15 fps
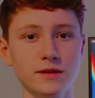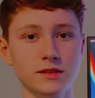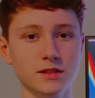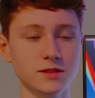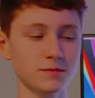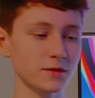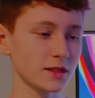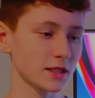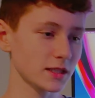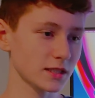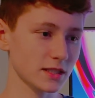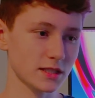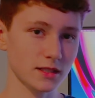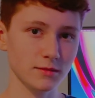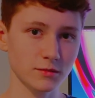around
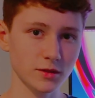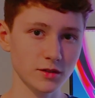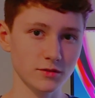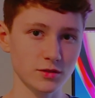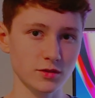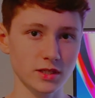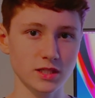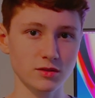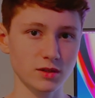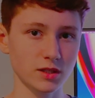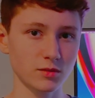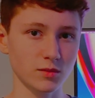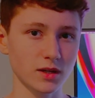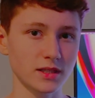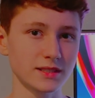spring to summer of
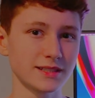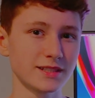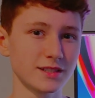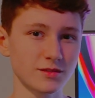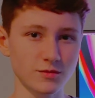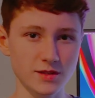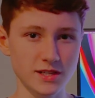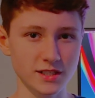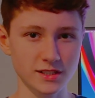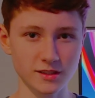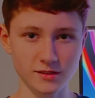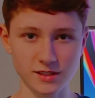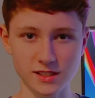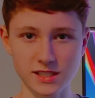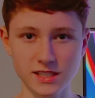2021, we should
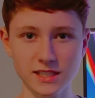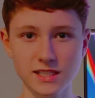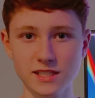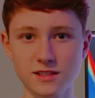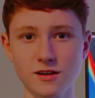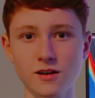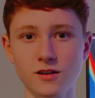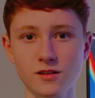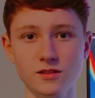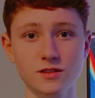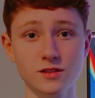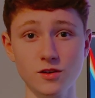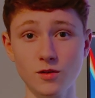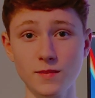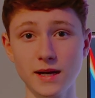start to see these
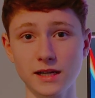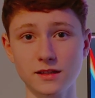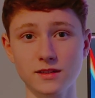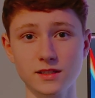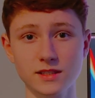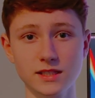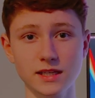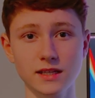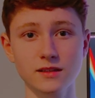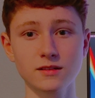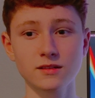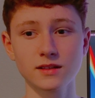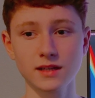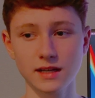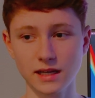cards go back on
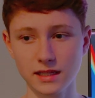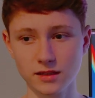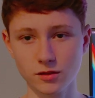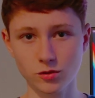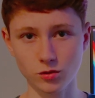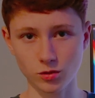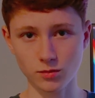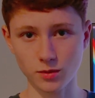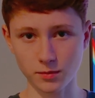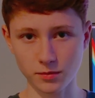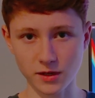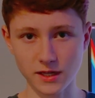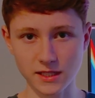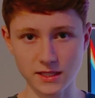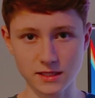sale at their normal
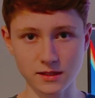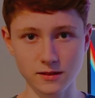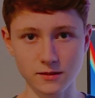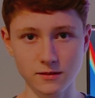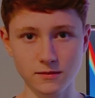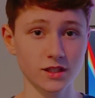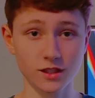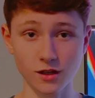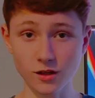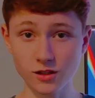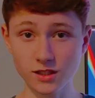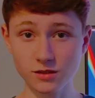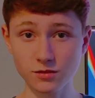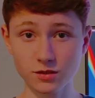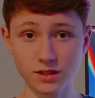price. The
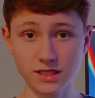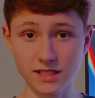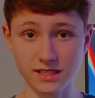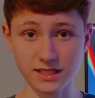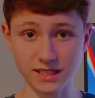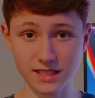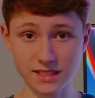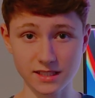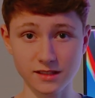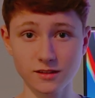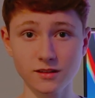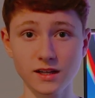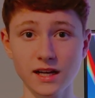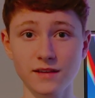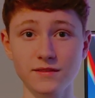cards that were released this
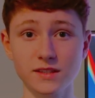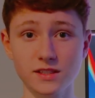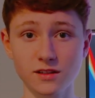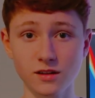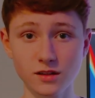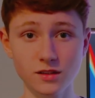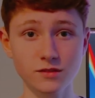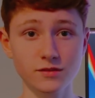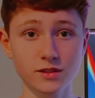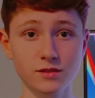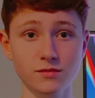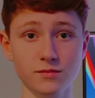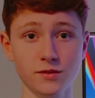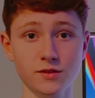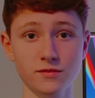year have a ton of
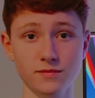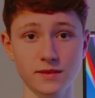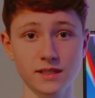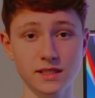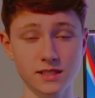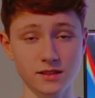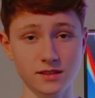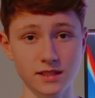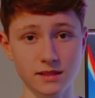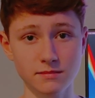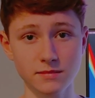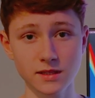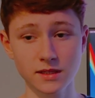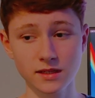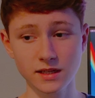new improvements on
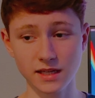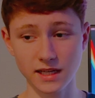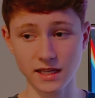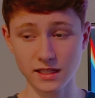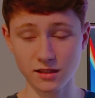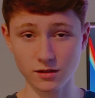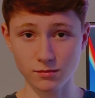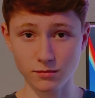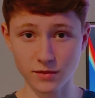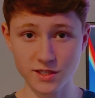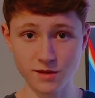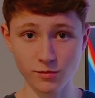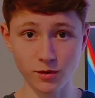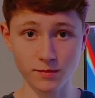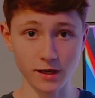them, and they're
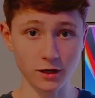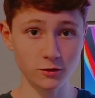much more